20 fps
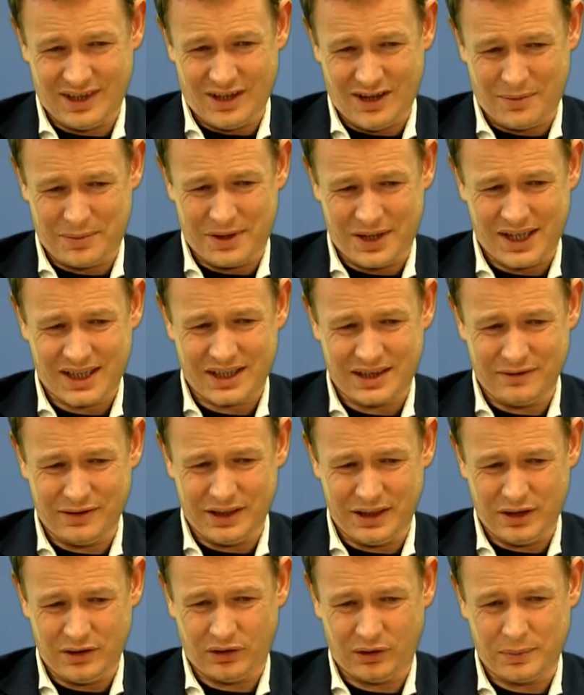
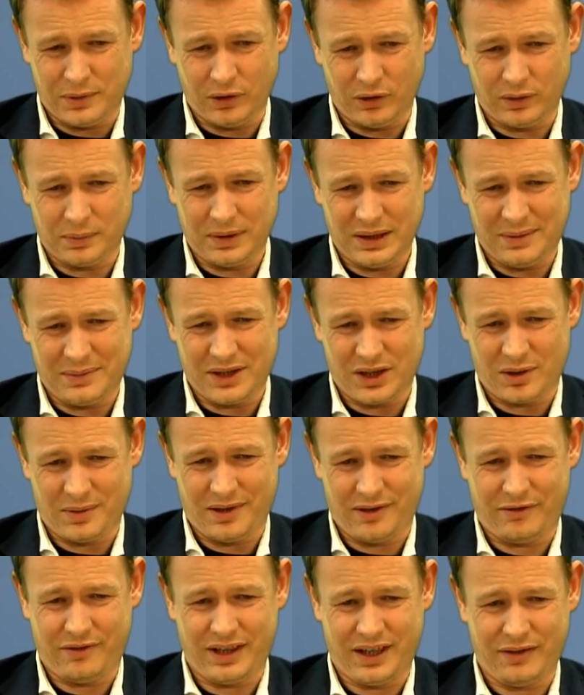objectively you're supposed to play bishop
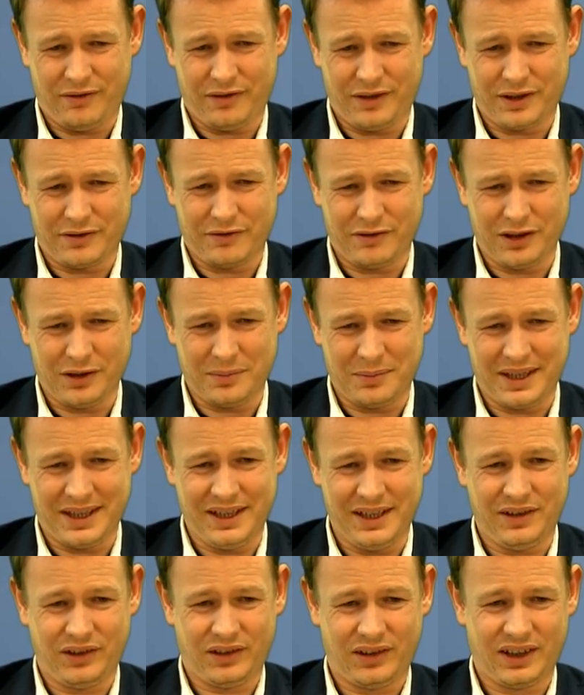f5 here, followed by
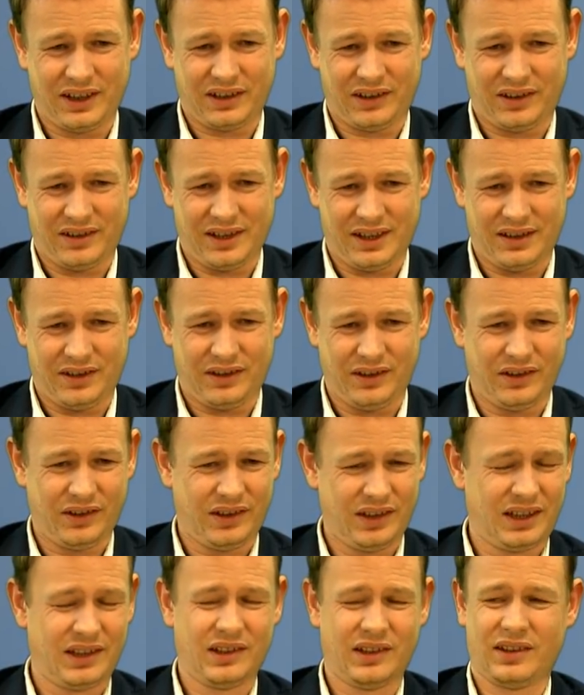e6, knight
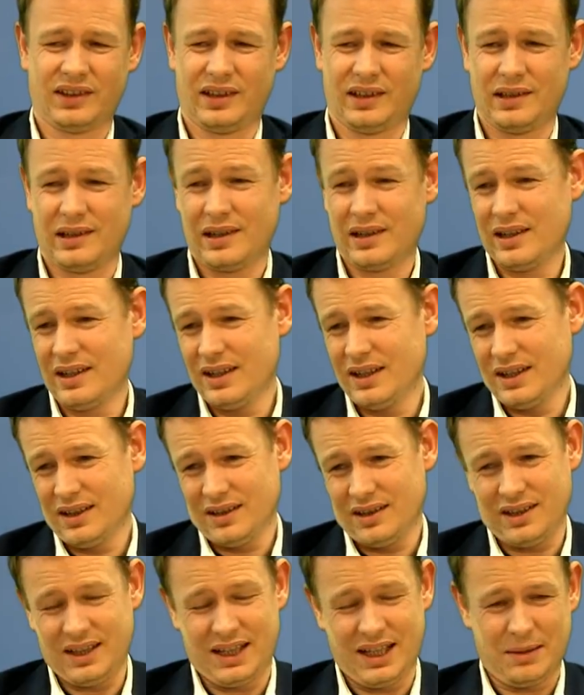c6, and
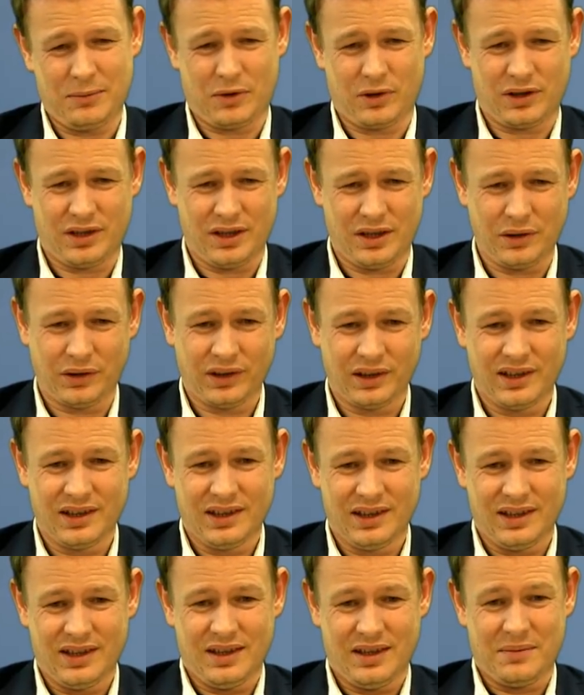the game continues.
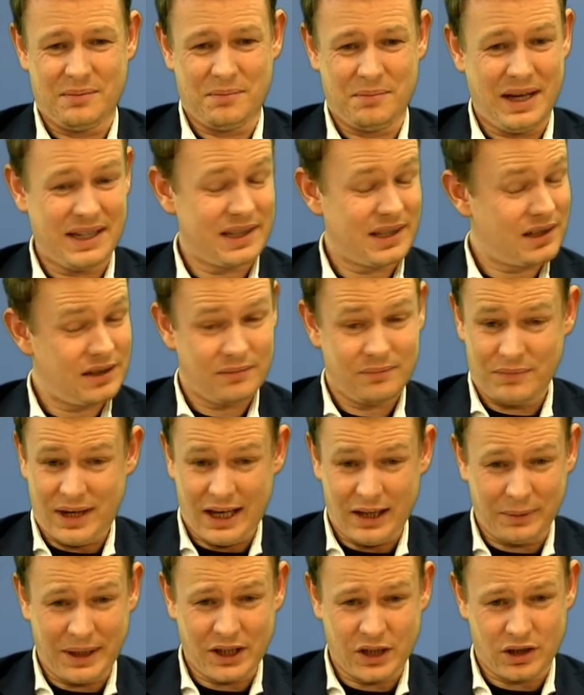But
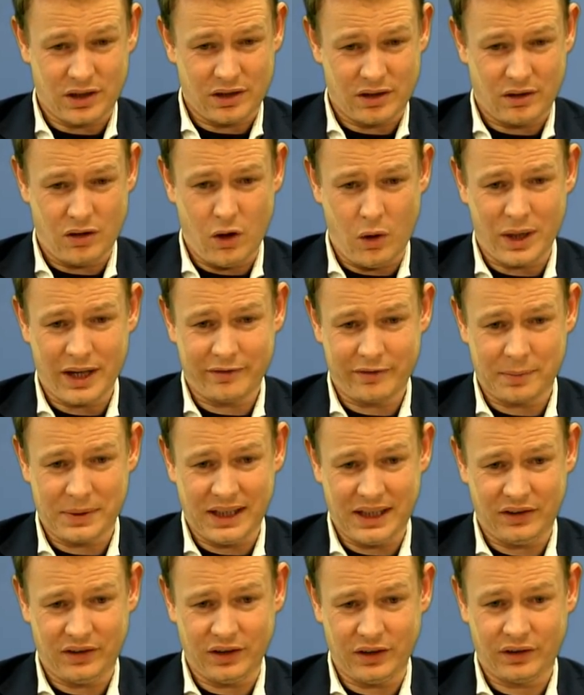as mentioned, no one ever
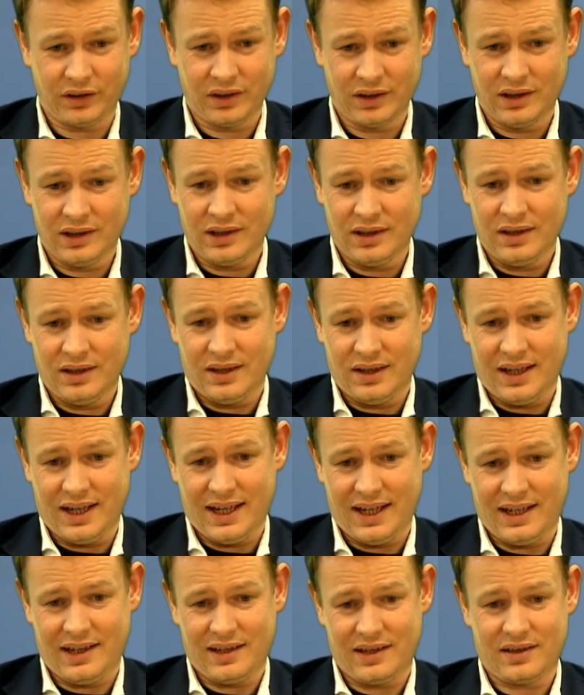plays this,
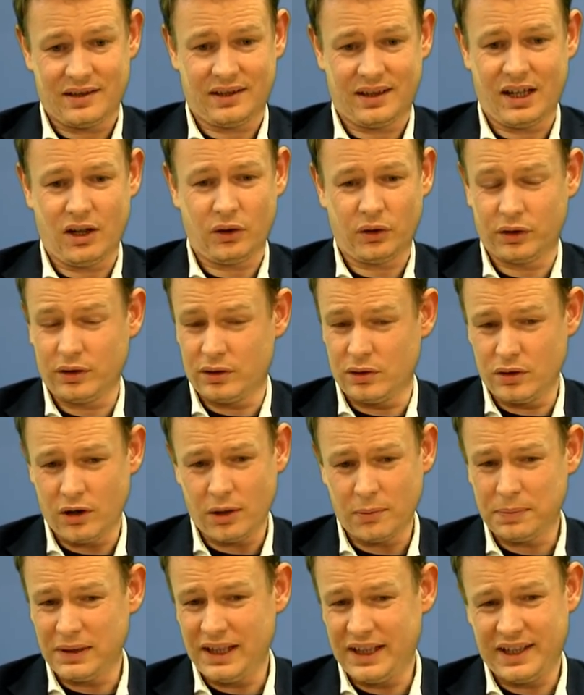and they also do
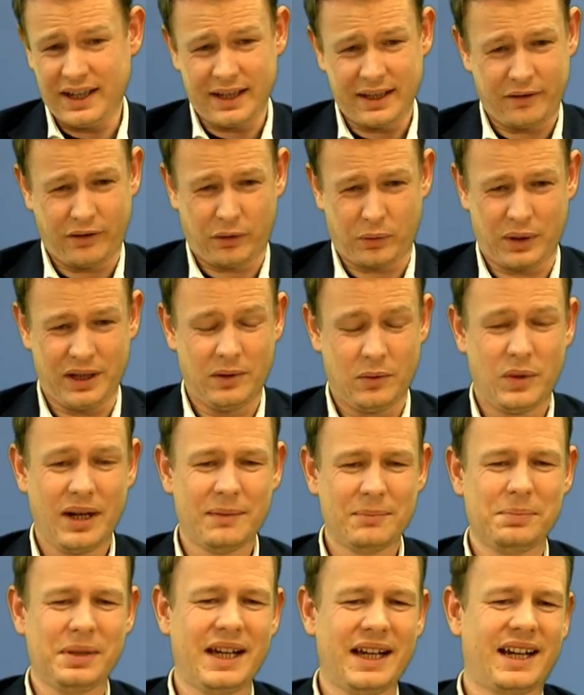not play knight f3.
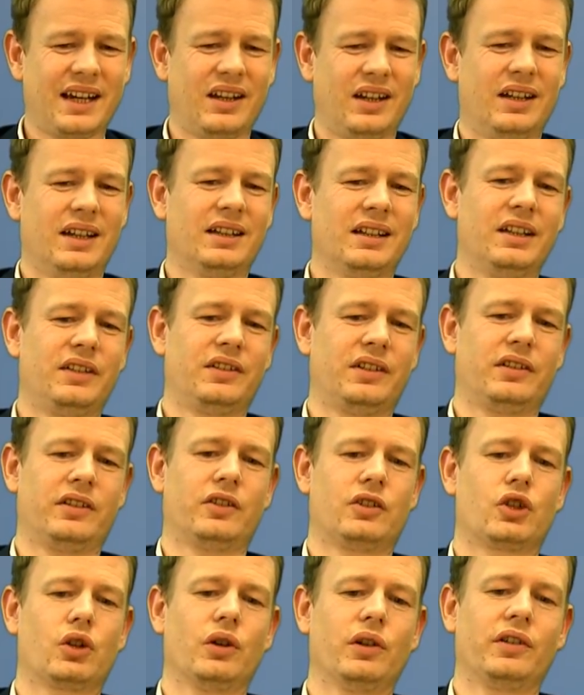When black at least has a
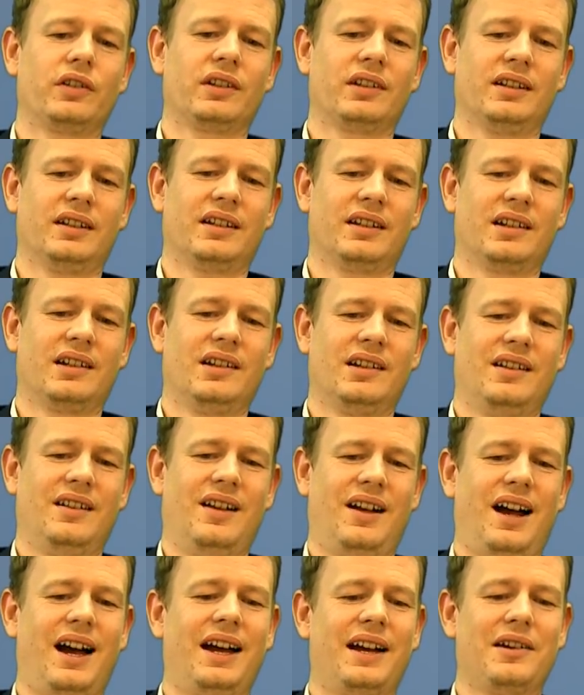choice. Like,
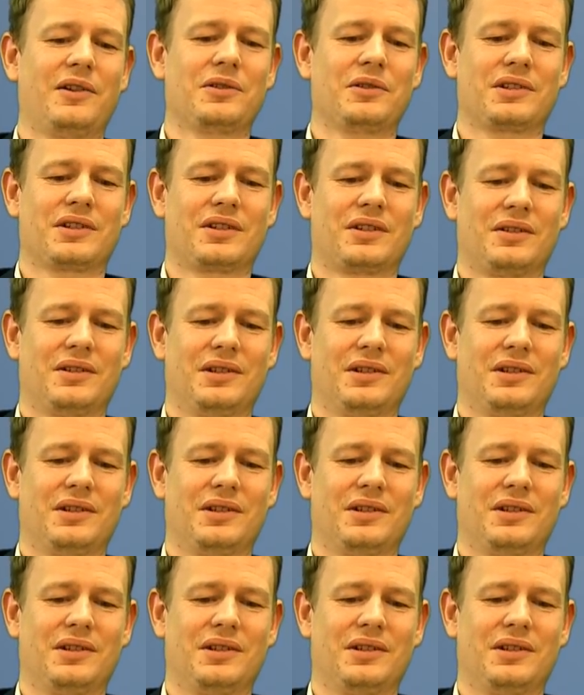I don't